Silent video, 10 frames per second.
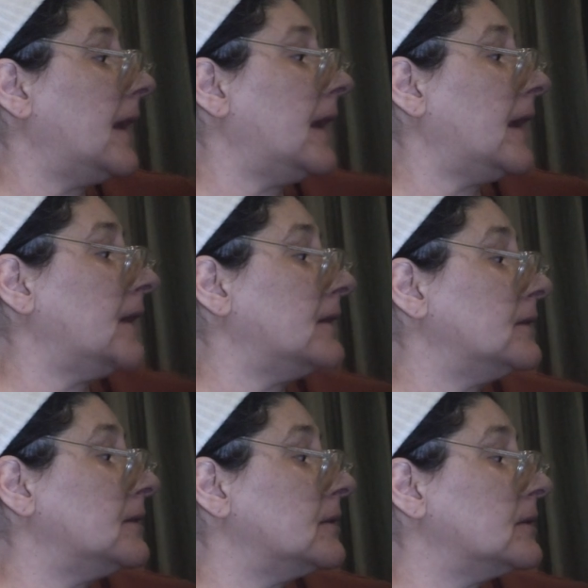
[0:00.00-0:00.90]

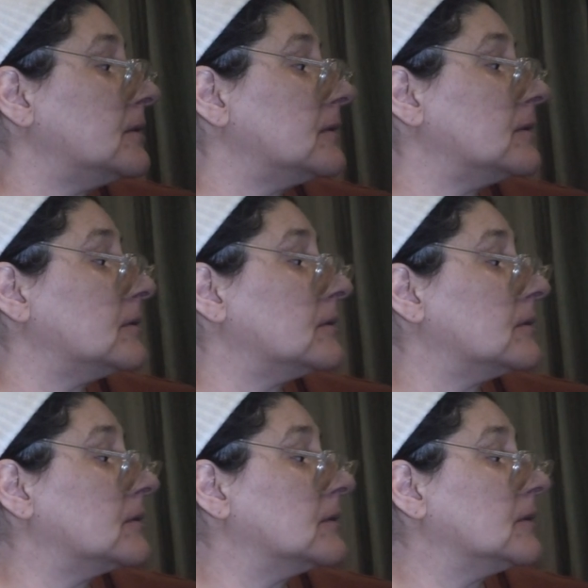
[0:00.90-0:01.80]
And
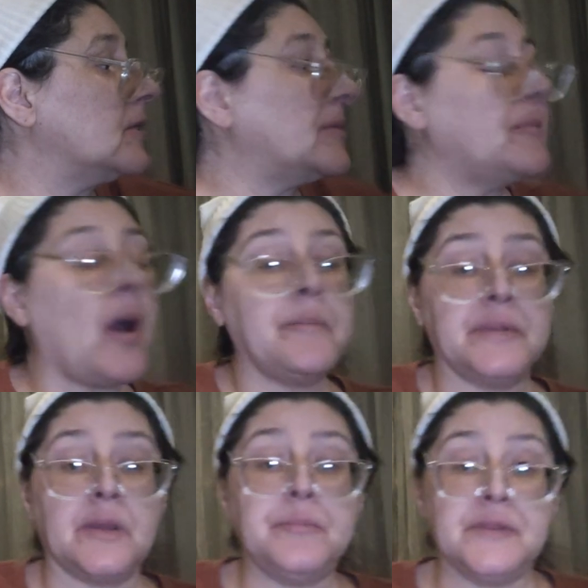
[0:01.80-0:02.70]
they'll be
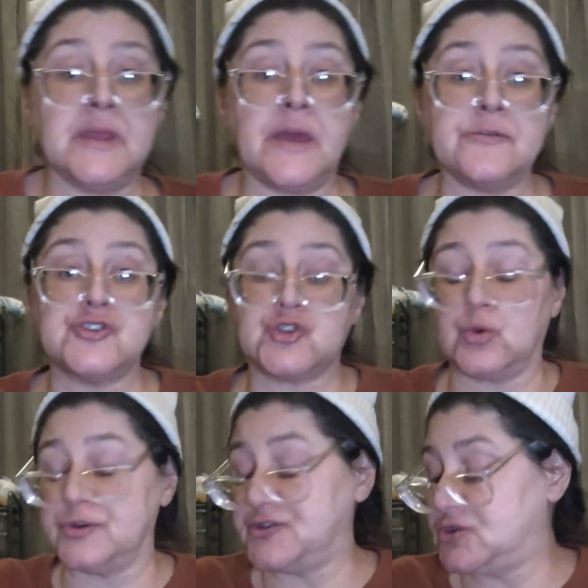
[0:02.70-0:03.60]
popping up in the other
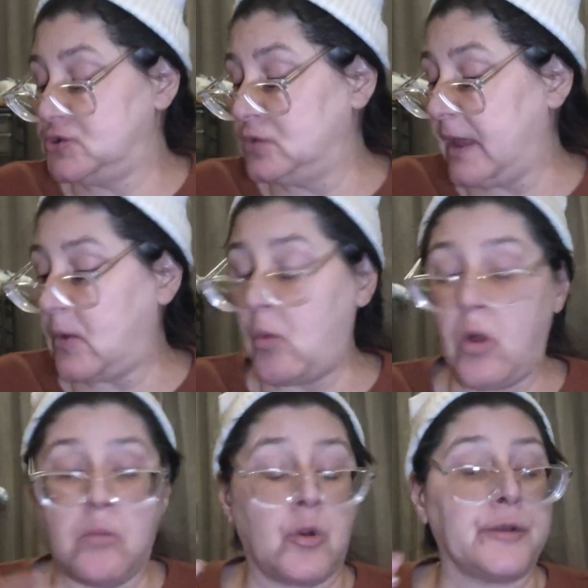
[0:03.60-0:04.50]
stores too, like
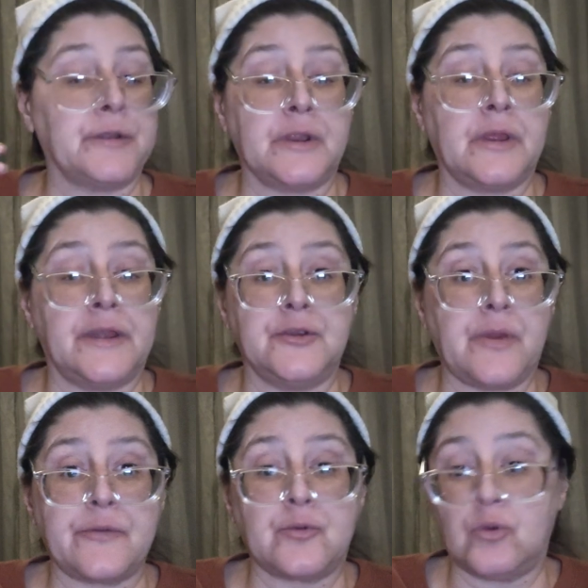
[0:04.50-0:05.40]
Walmart and your
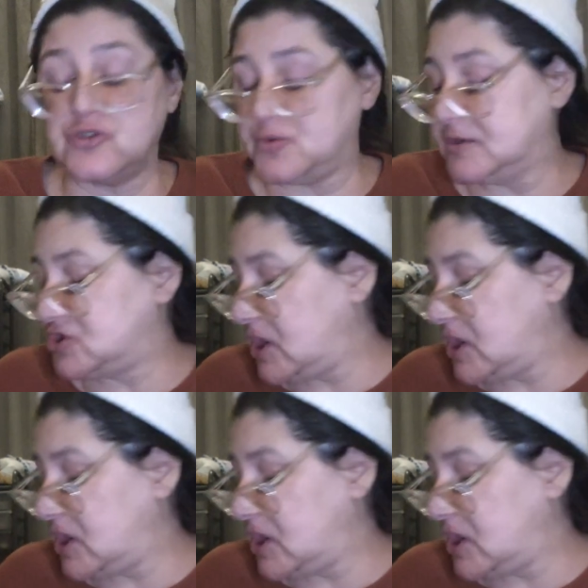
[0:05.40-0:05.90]
other grocery